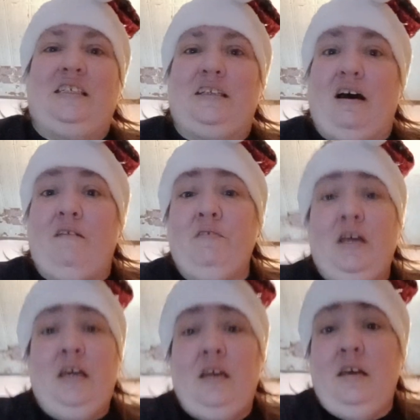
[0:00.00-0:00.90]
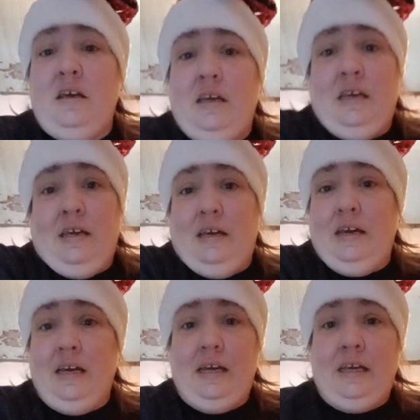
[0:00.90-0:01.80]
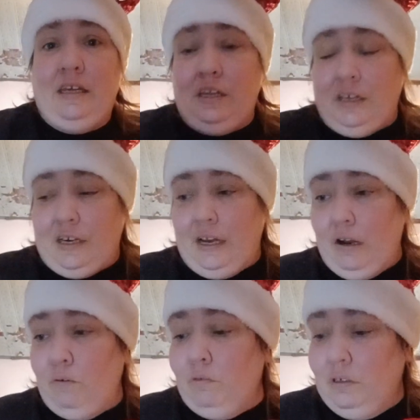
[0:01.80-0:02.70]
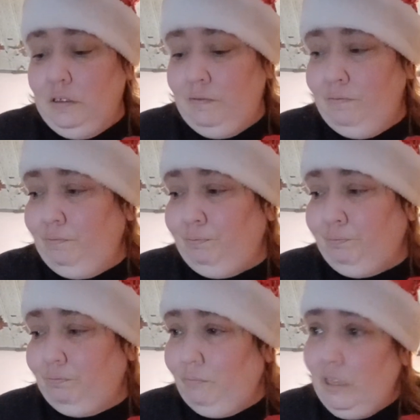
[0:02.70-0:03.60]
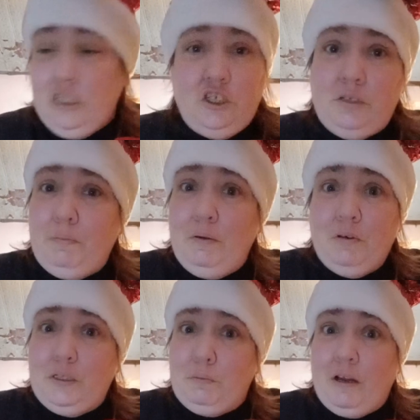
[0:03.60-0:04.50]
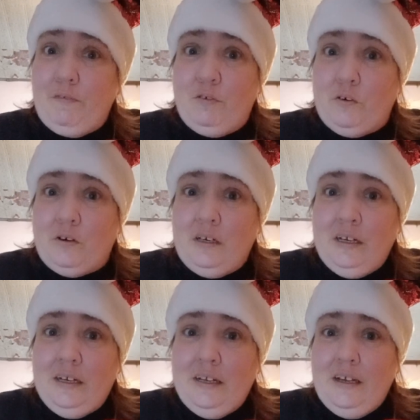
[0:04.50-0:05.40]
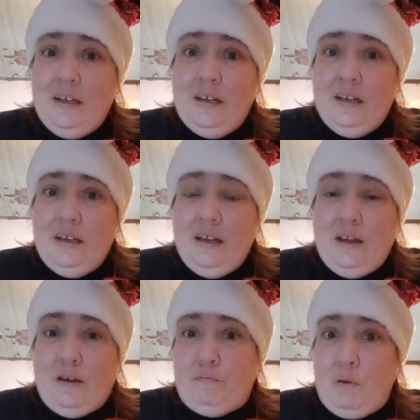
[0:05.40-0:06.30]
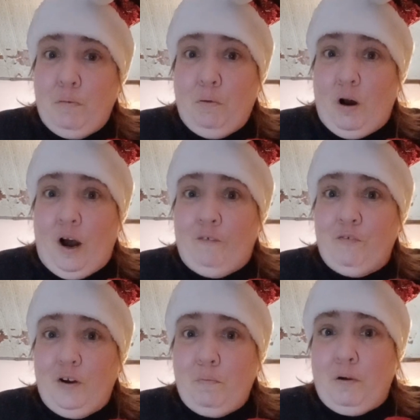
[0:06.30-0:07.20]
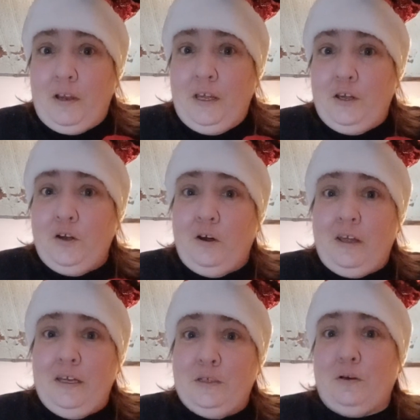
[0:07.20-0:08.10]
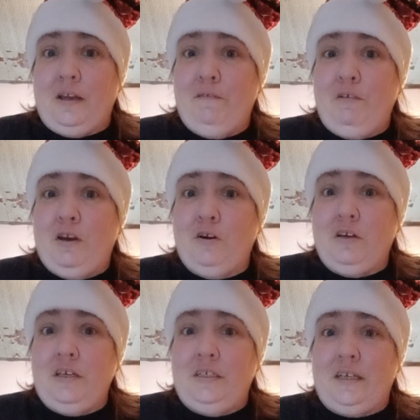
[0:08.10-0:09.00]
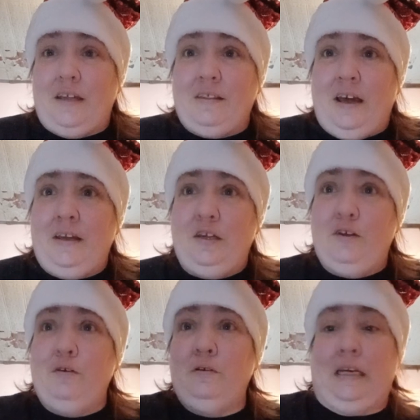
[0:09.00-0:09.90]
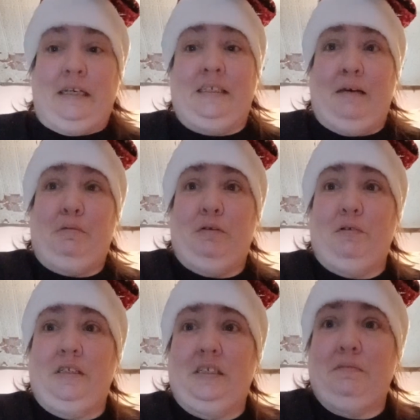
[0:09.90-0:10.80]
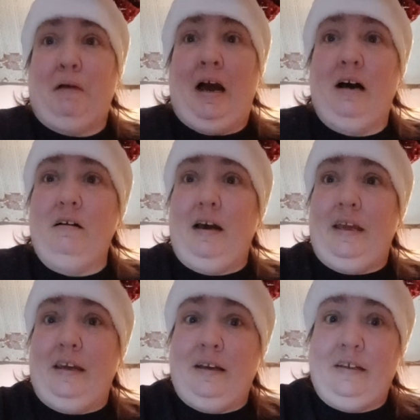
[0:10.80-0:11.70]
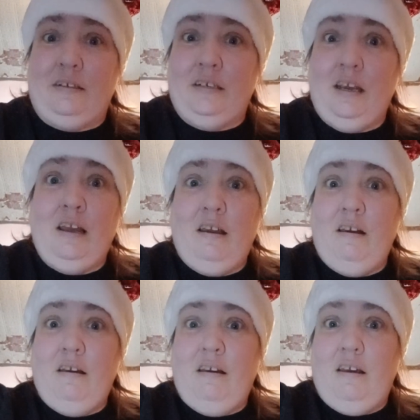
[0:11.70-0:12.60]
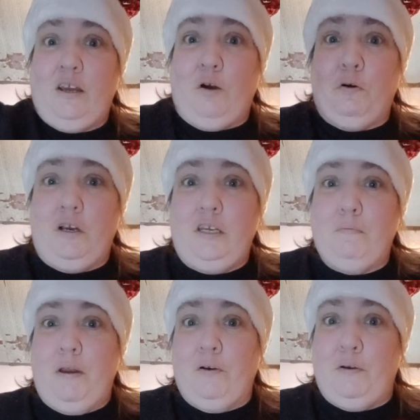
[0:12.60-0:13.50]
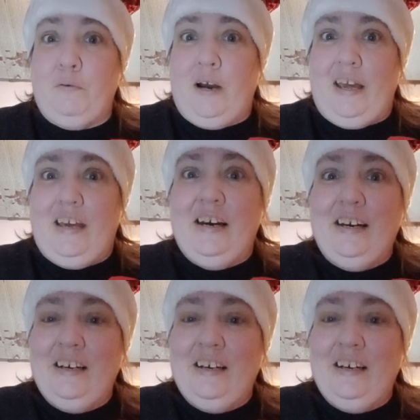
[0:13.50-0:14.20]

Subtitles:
stuff, you know, just be respectful. If people offer to bring you cookies or give you cookies, say thank you, accept it with a smile, and go on your merry way.